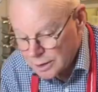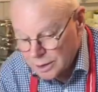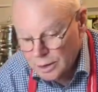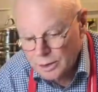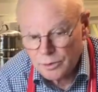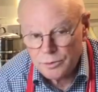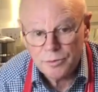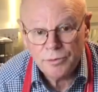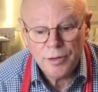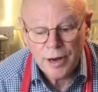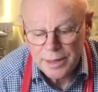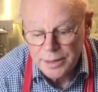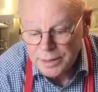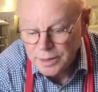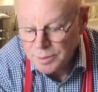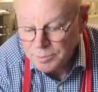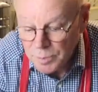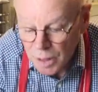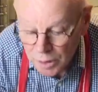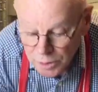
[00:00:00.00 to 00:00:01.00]

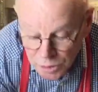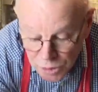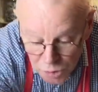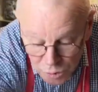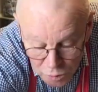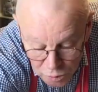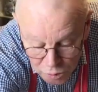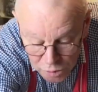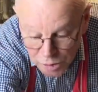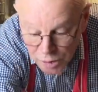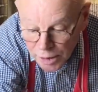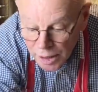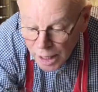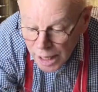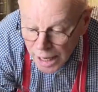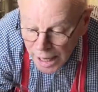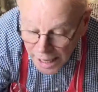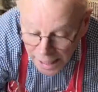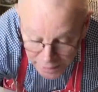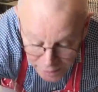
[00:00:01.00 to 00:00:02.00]
girlfriend and my daughter
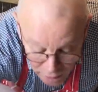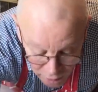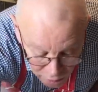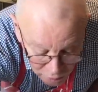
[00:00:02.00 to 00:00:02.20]
and her